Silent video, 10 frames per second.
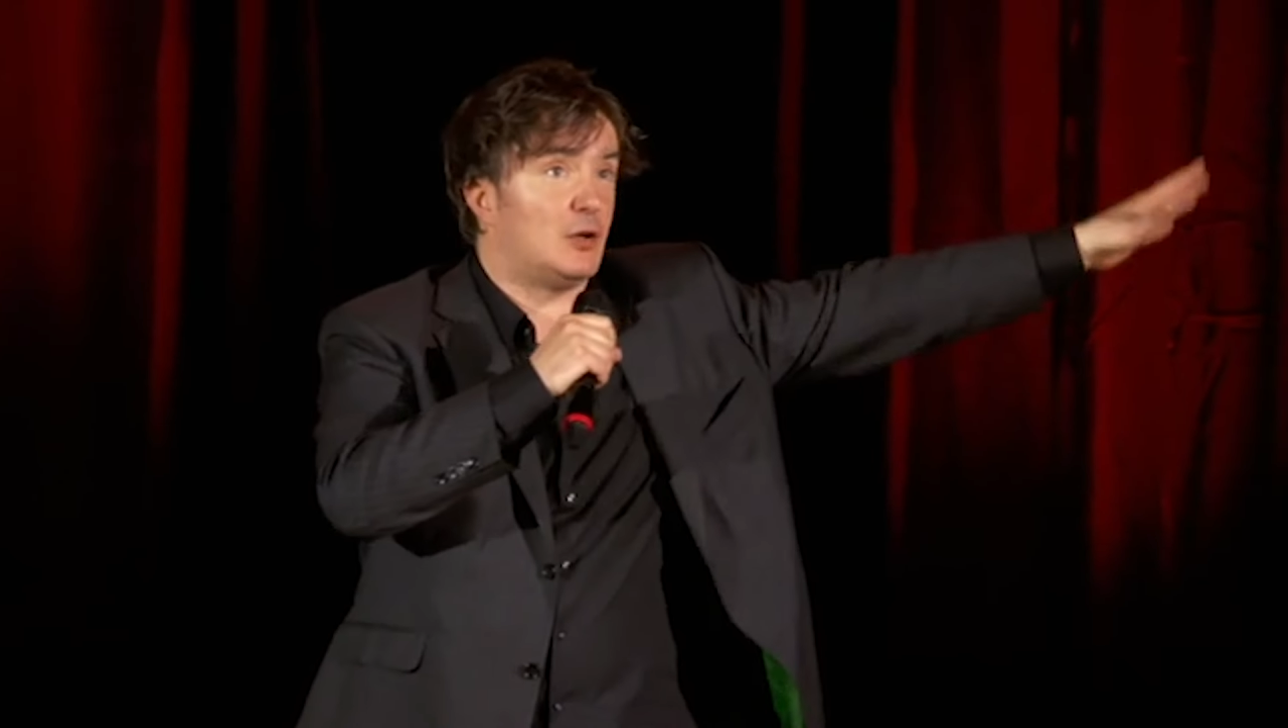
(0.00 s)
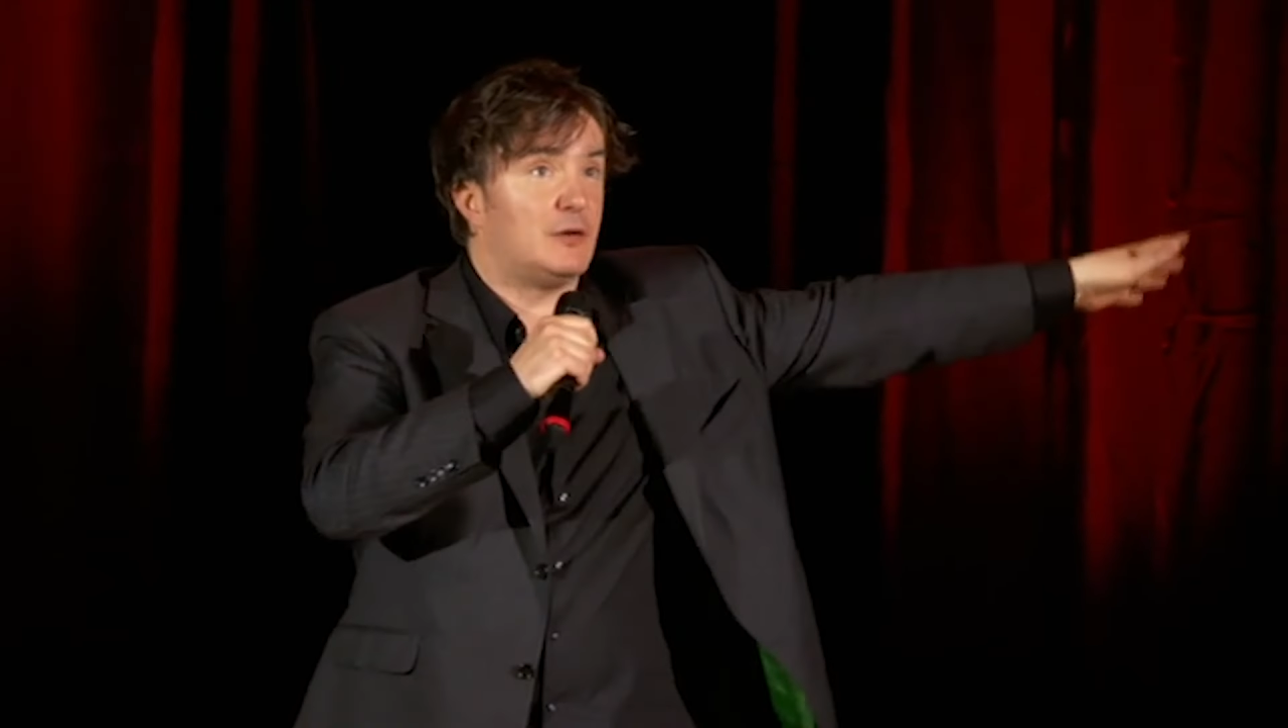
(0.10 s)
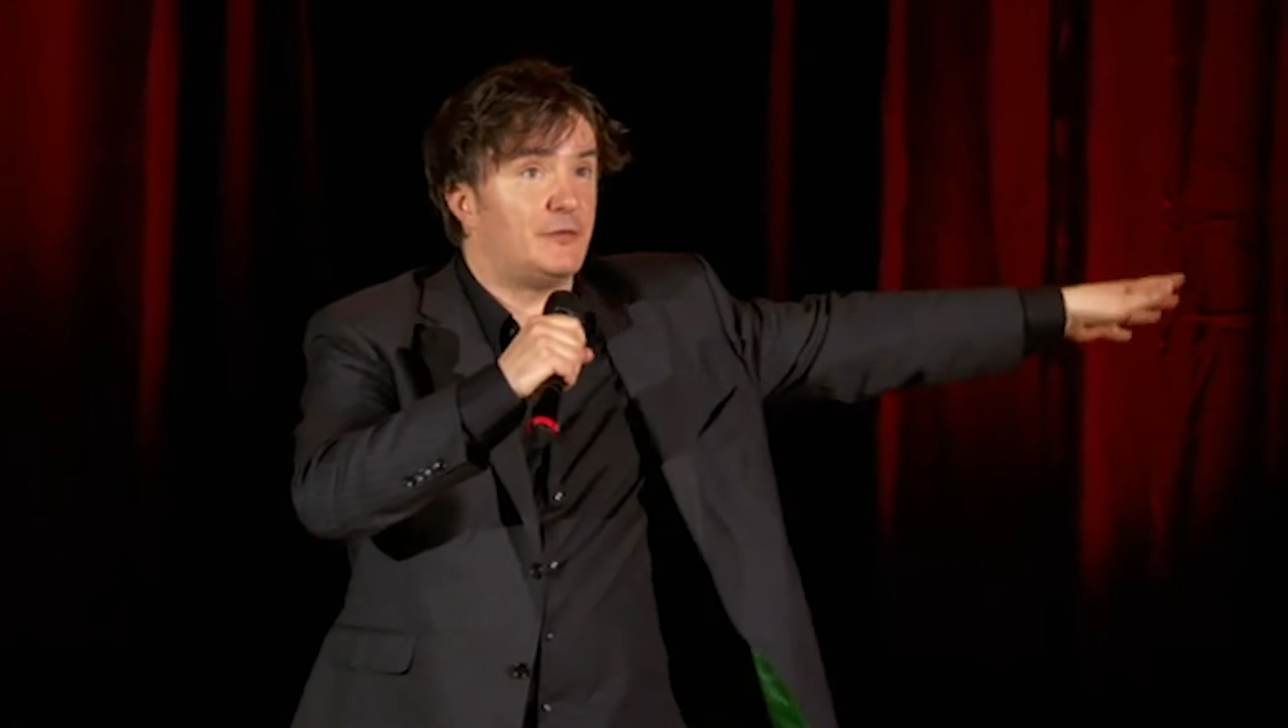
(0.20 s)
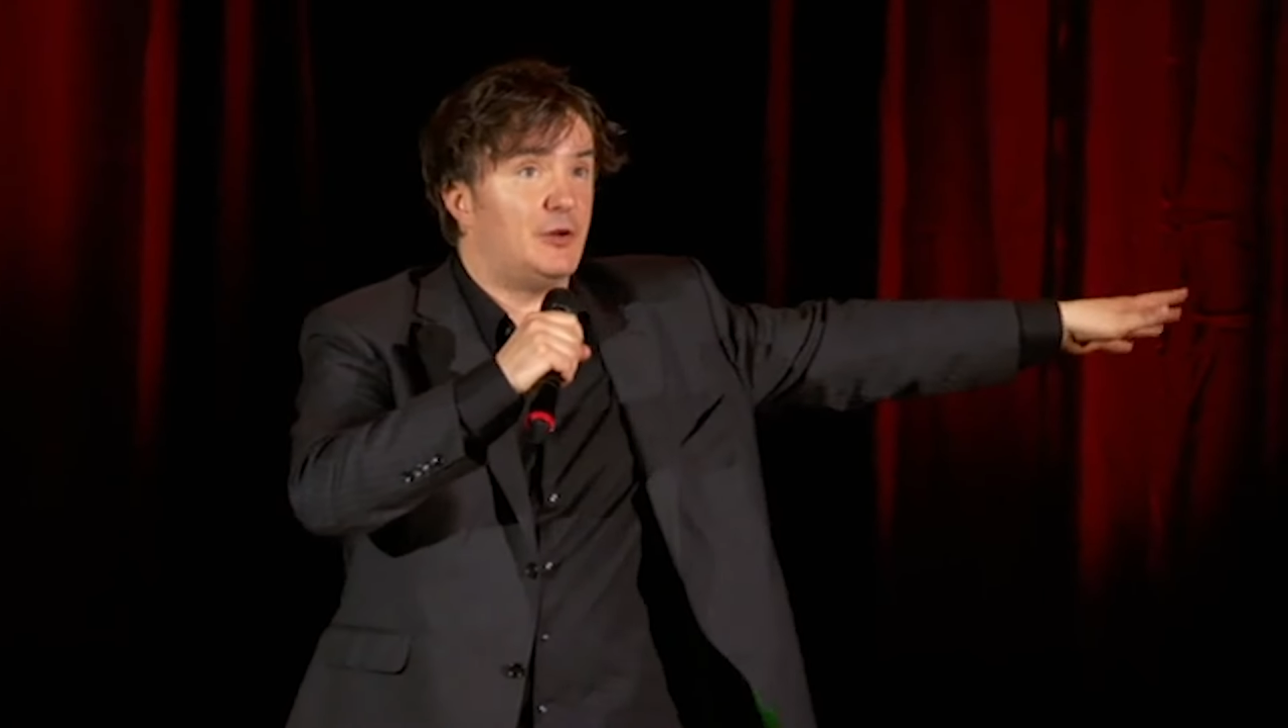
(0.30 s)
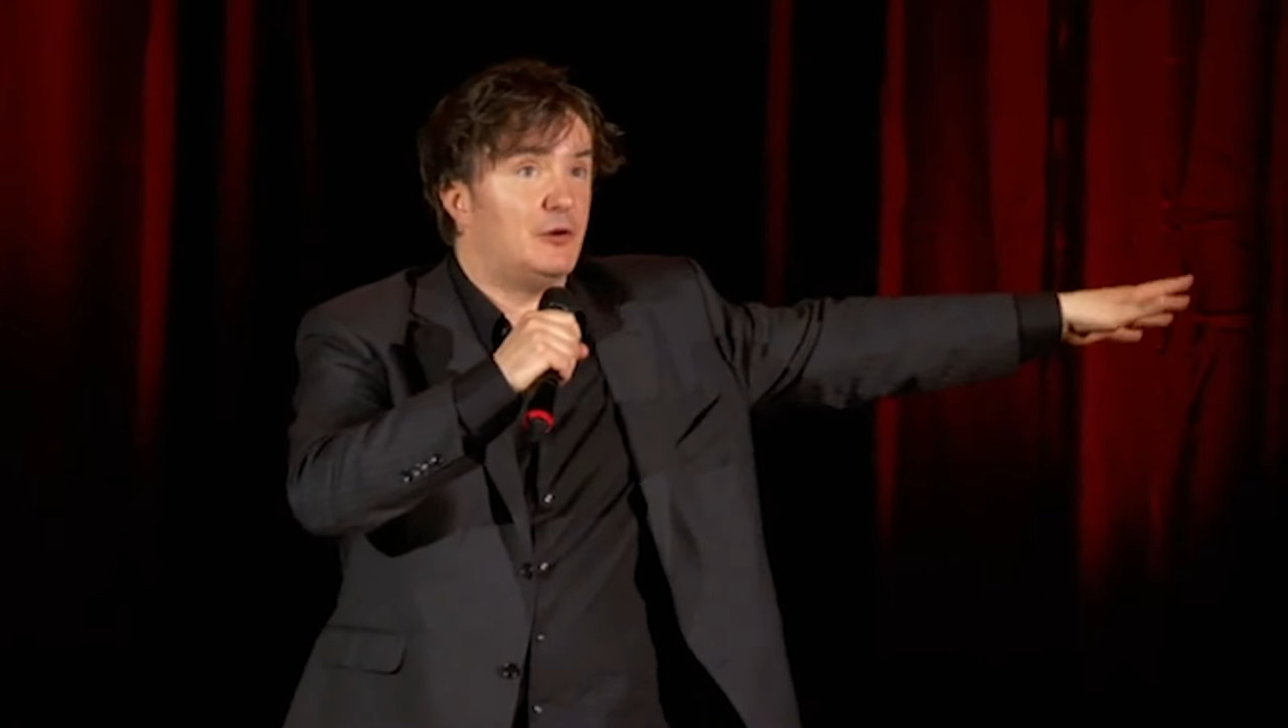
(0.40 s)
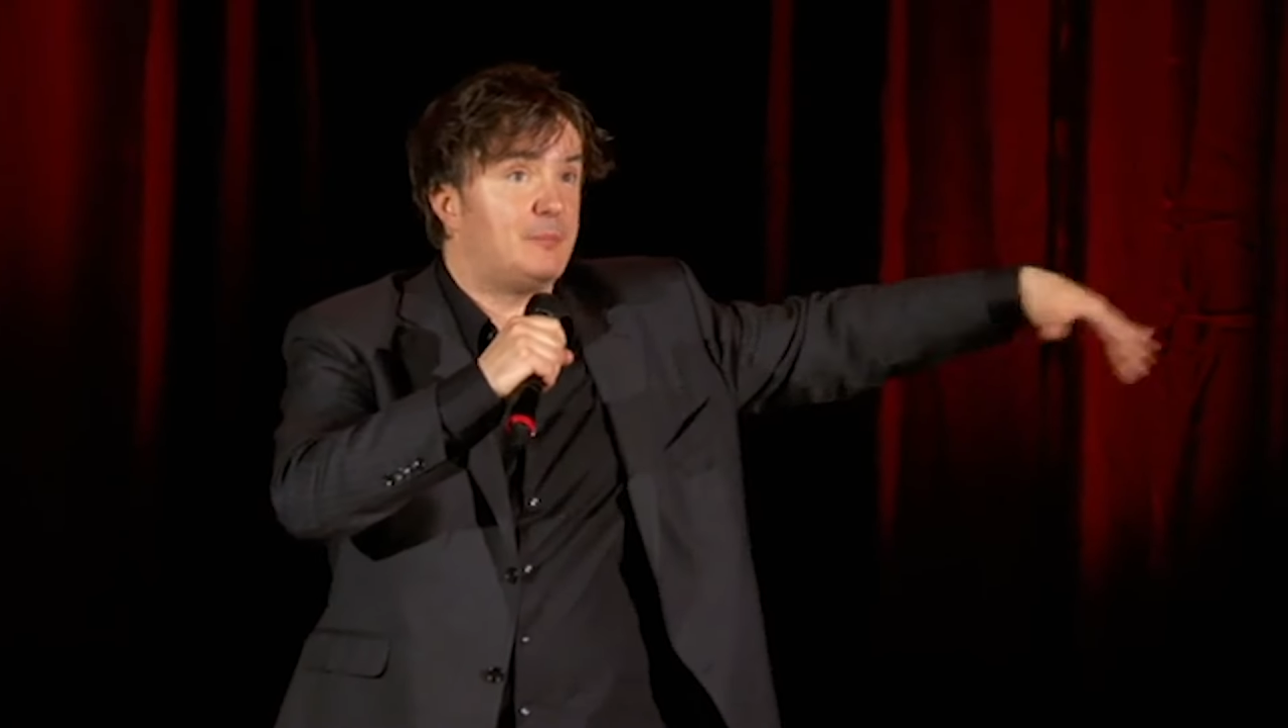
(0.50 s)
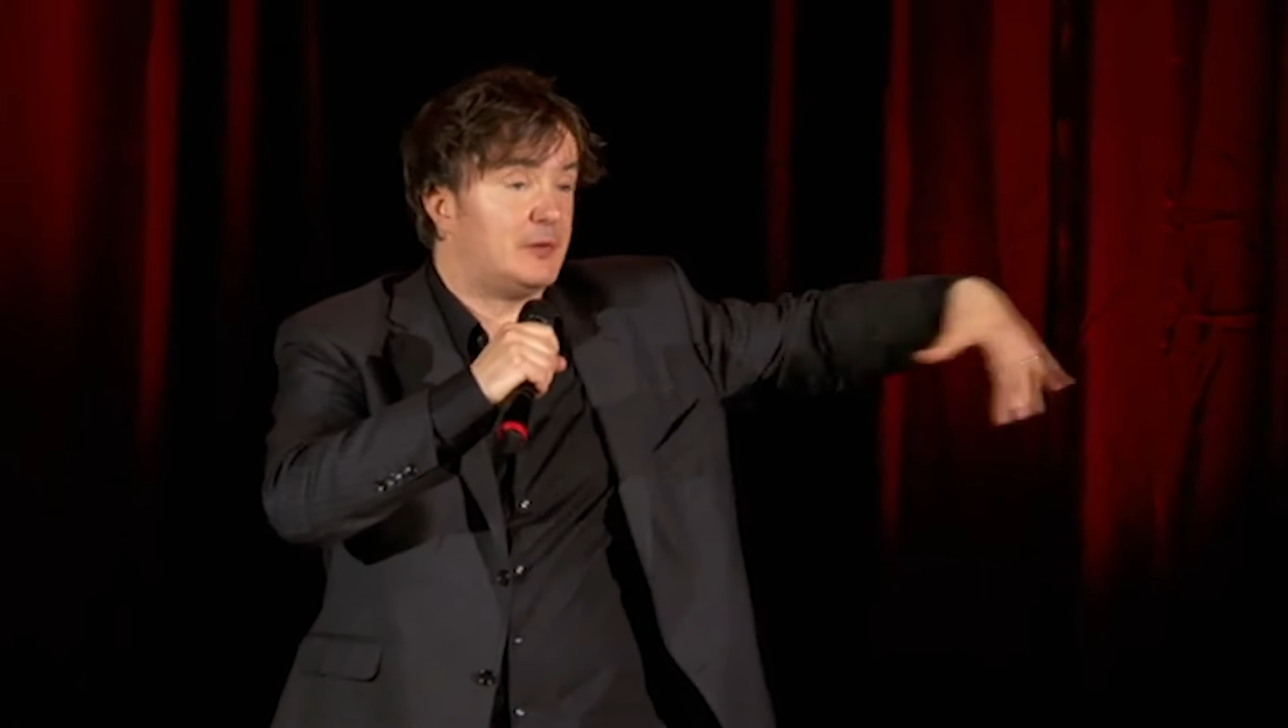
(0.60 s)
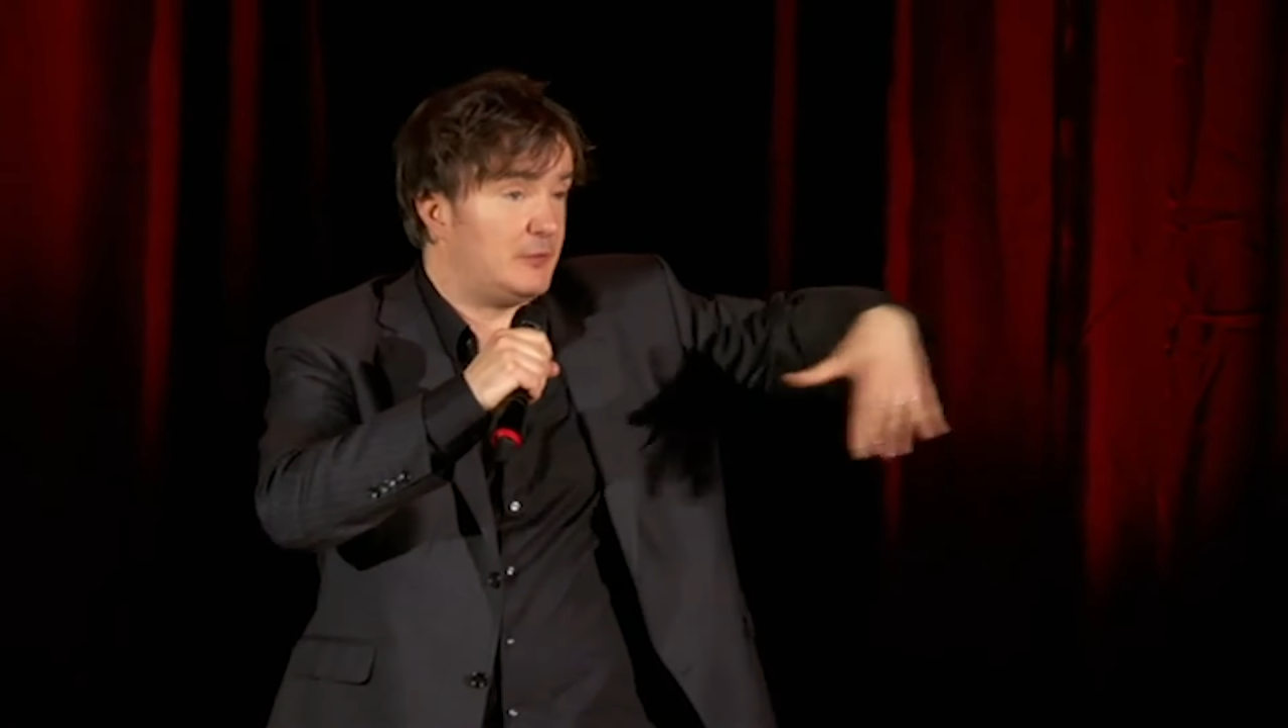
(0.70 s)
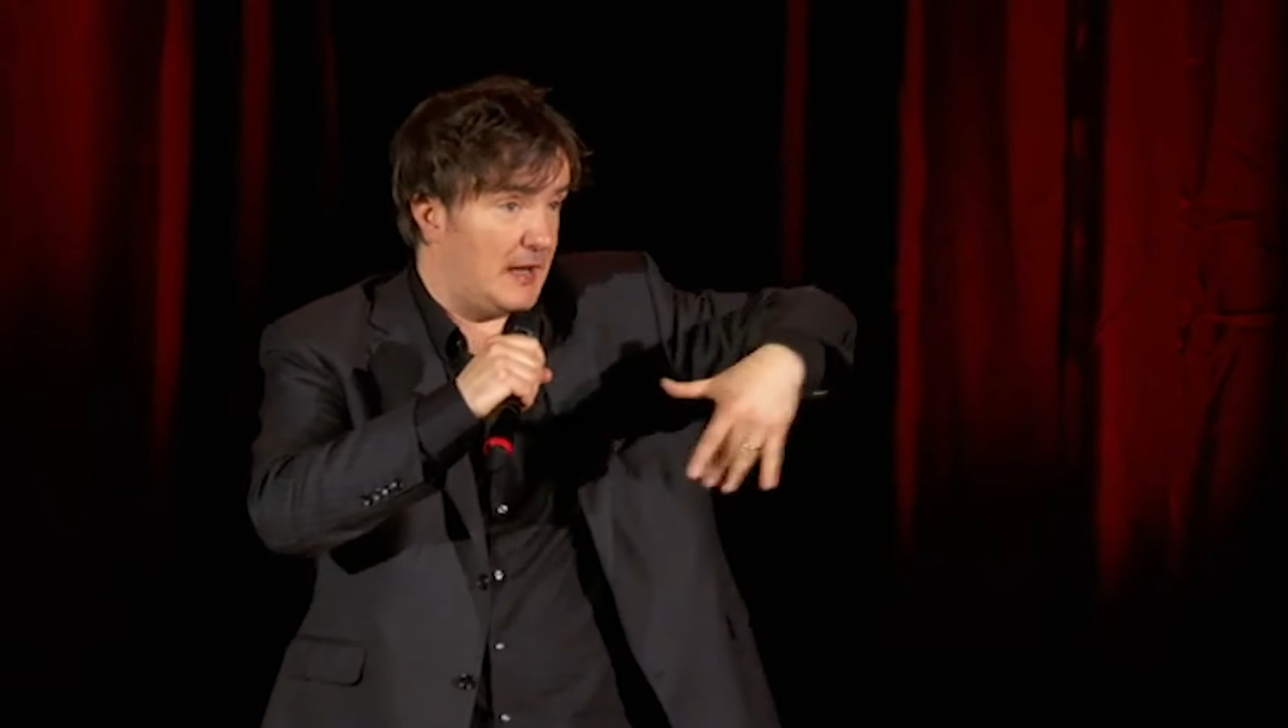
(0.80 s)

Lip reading: all over Europe,